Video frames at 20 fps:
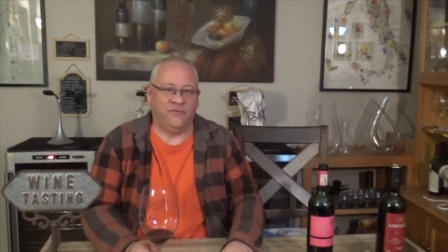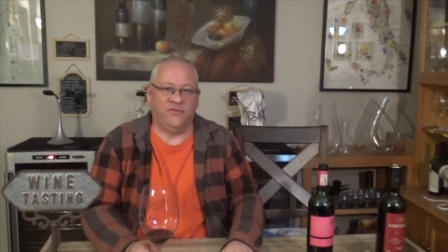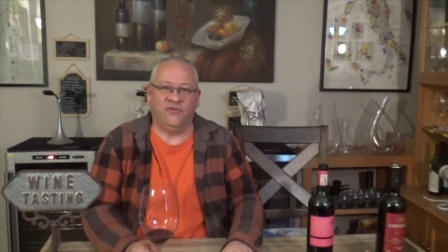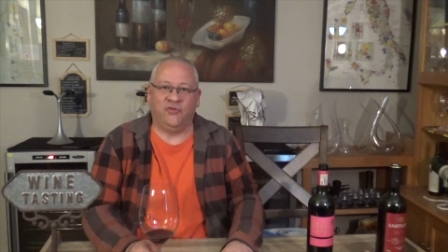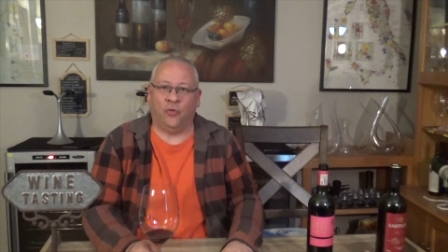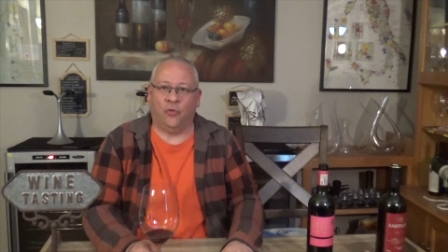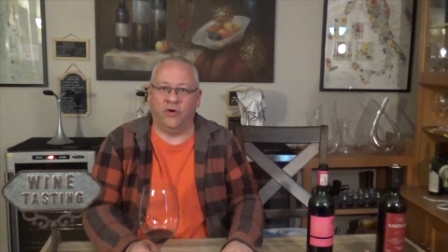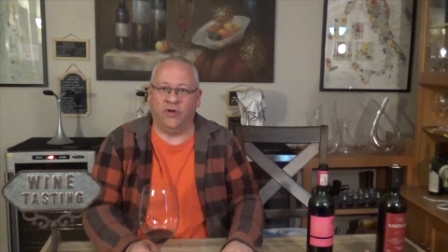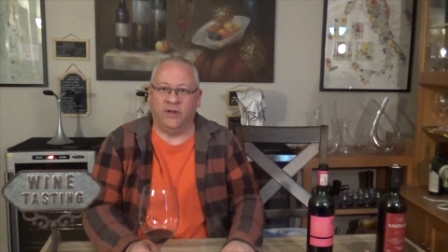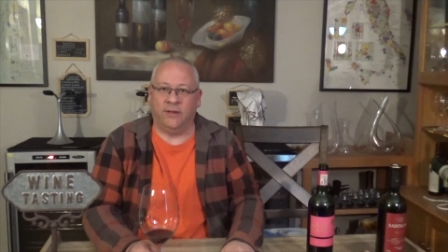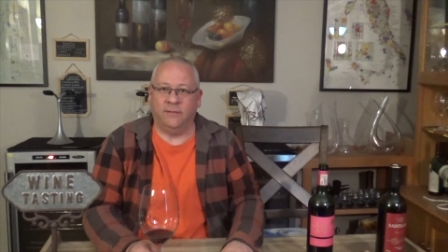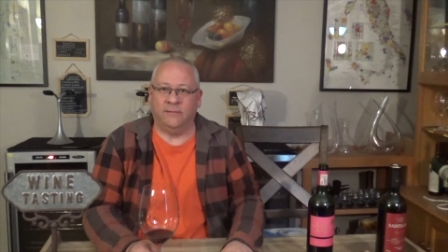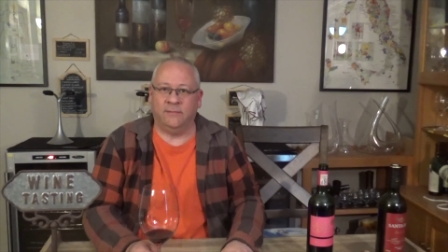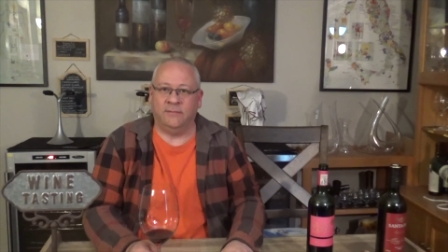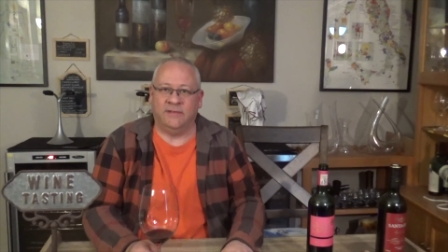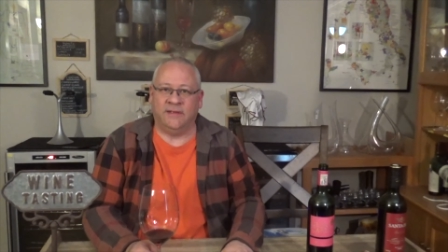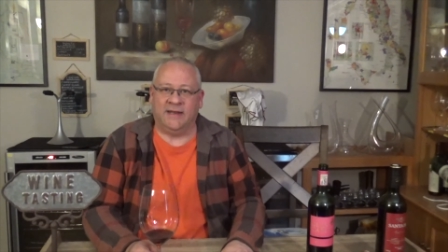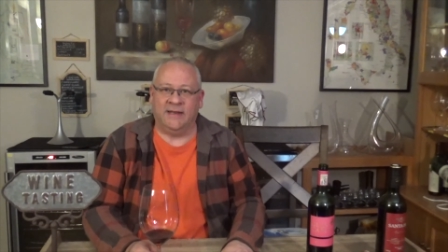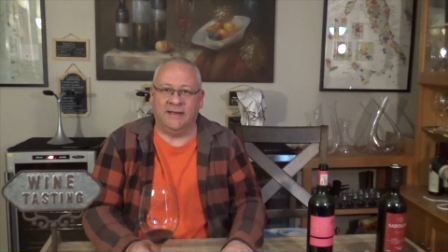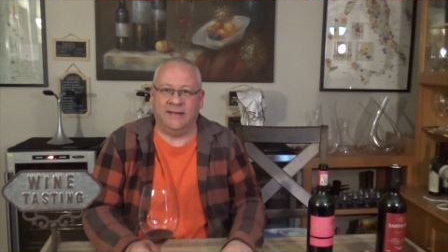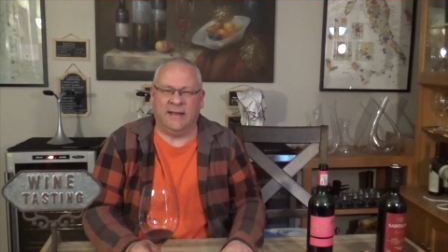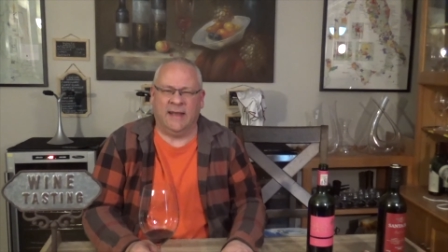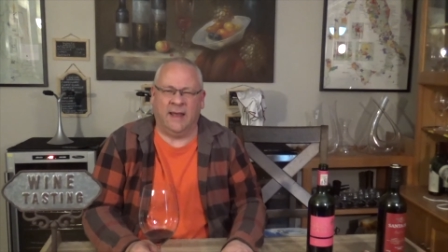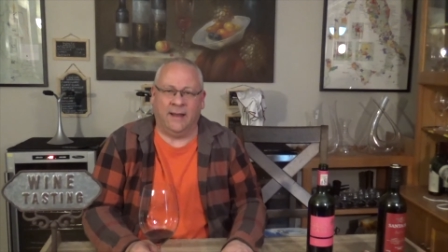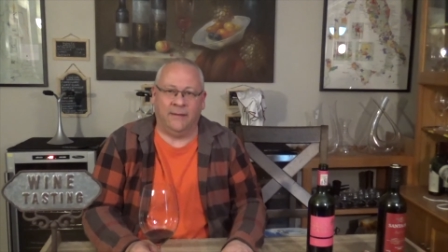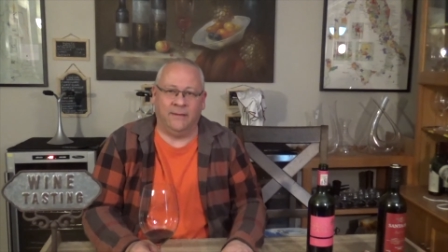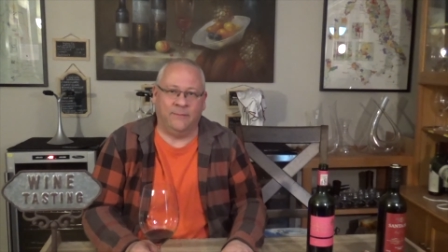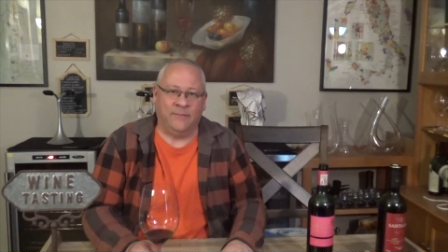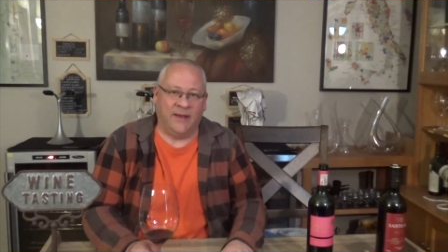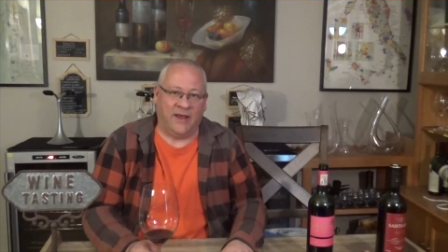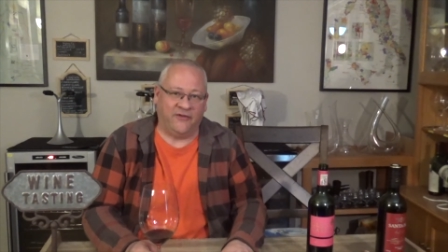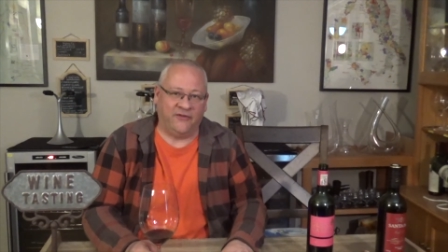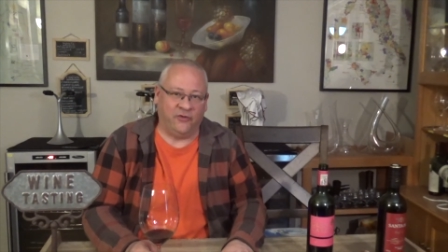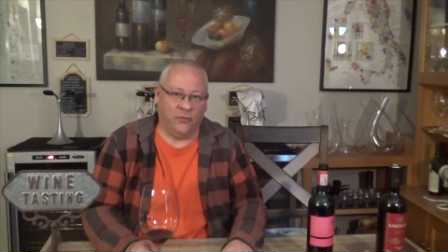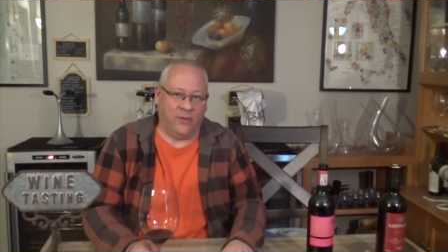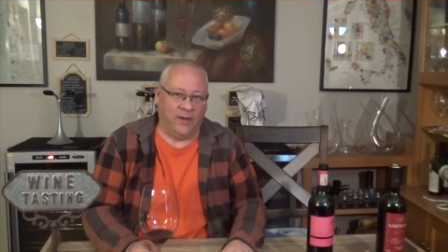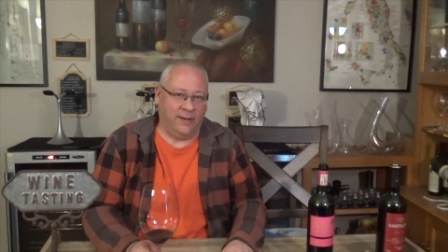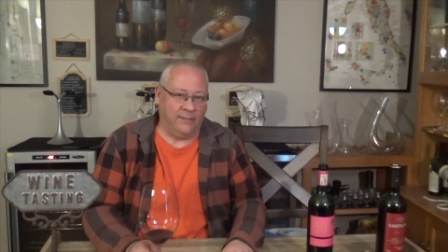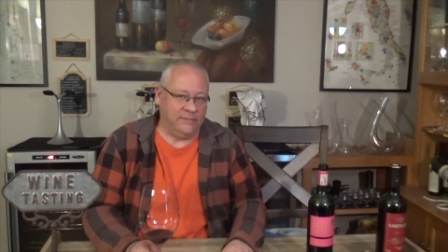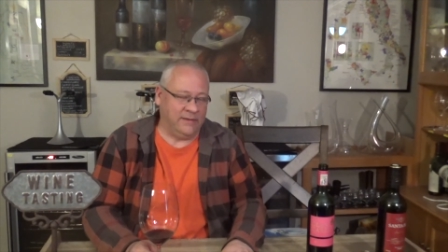Torty kitty cat, passed
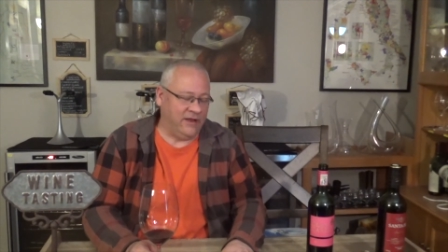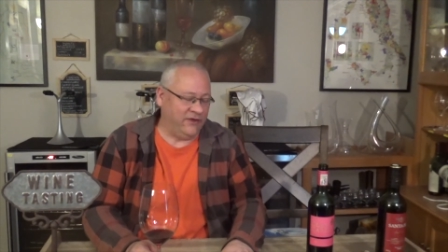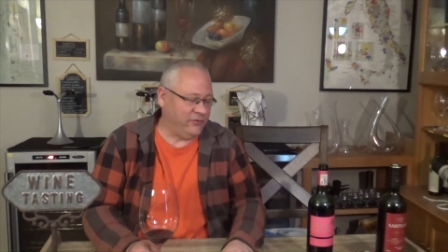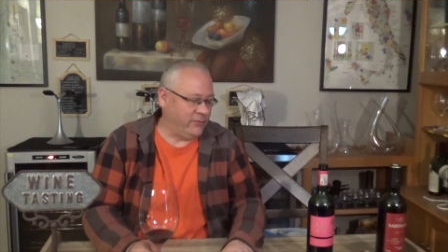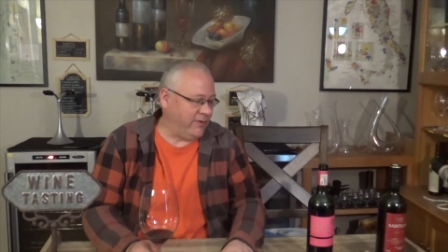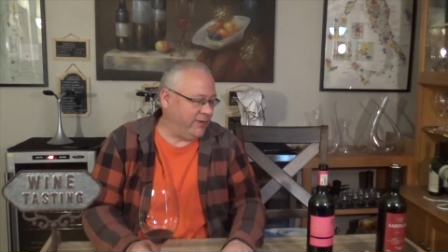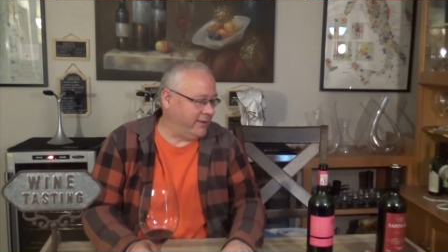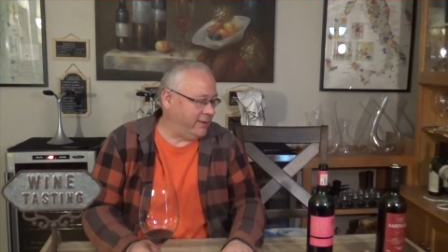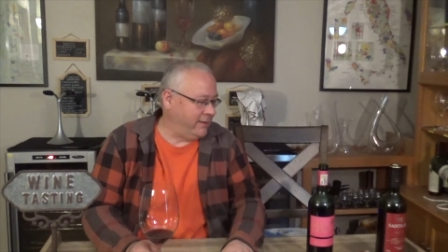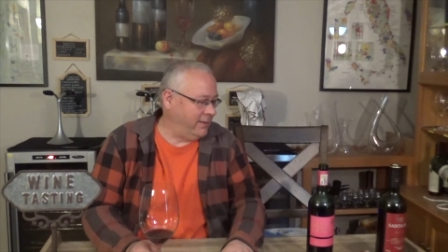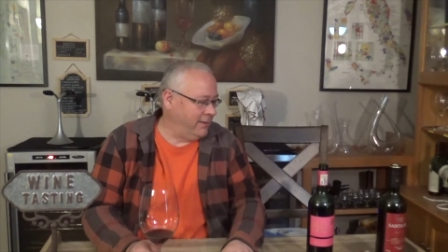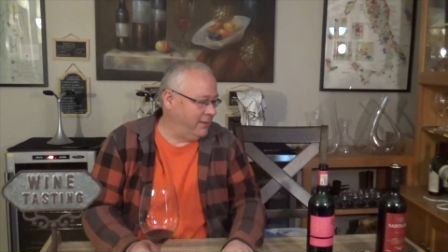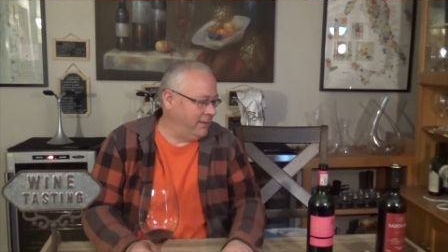away last week.